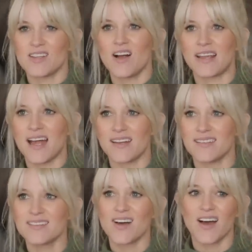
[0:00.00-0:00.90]
zonk out
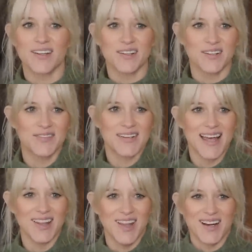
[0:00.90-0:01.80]
a toddler for
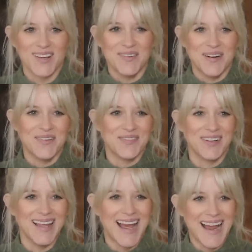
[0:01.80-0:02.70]
that
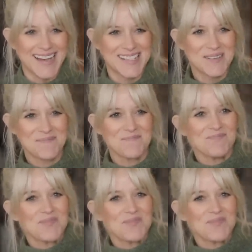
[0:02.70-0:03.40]
long